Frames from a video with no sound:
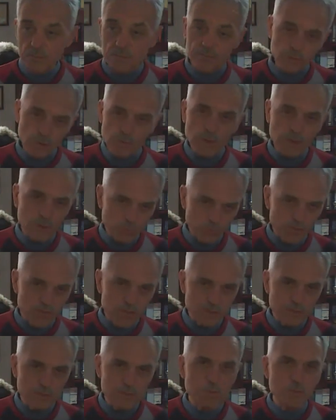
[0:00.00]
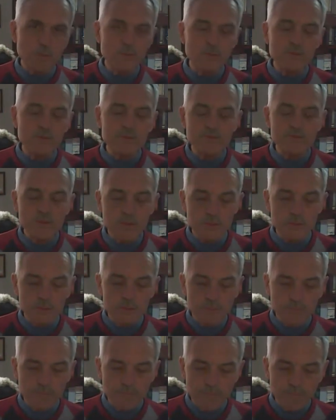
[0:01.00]
from a Christian point of view,
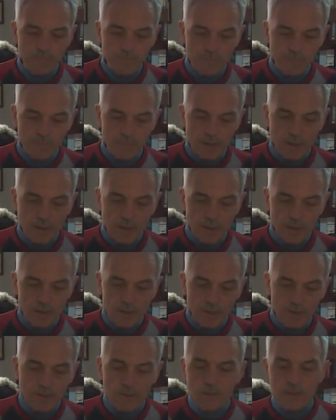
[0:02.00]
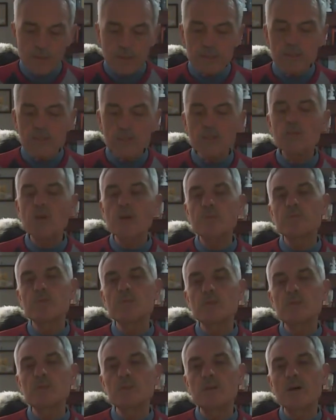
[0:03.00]
or a
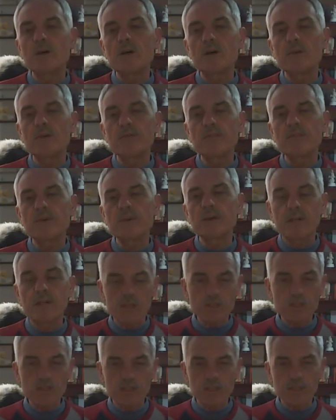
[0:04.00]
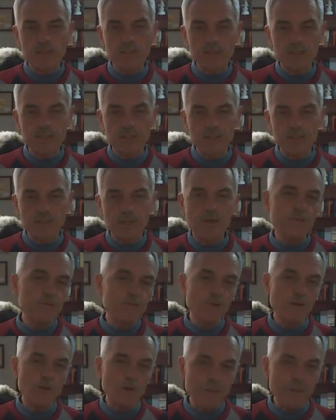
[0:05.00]
description of a journey of
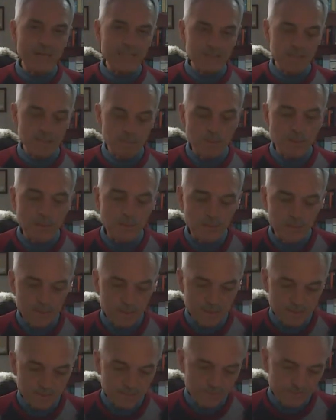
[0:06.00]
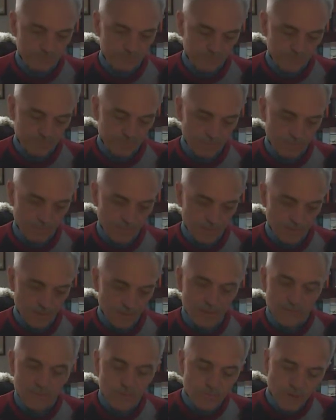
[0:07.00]
the Romantic poet.
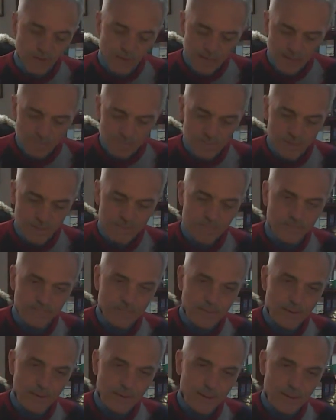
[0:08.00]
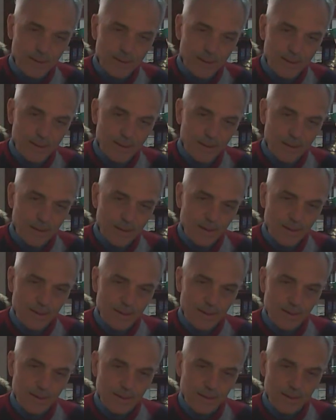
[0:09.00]
Now, the rhyme
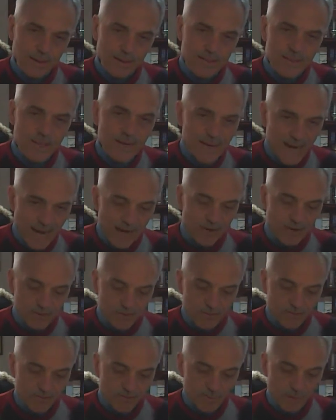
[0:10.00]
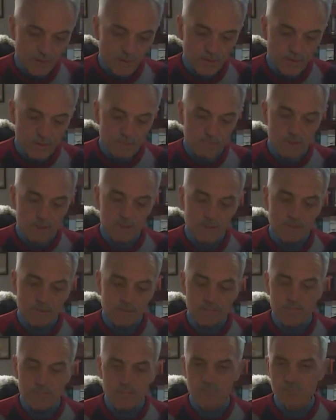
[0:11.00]
is a narrative poem
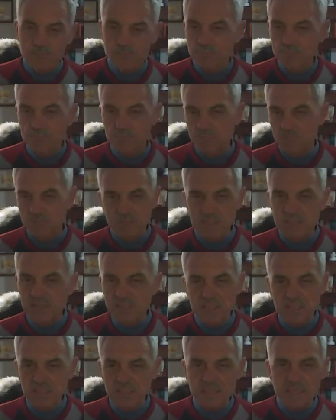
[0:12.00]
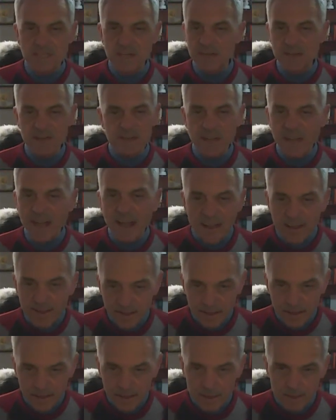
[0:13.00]
in an
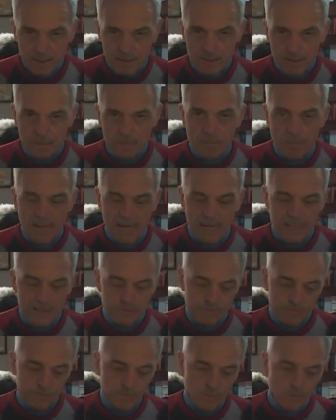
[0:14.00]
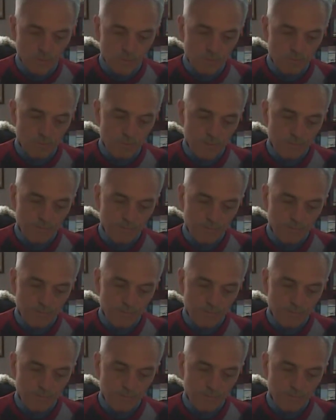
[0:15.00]
archaic ballad form.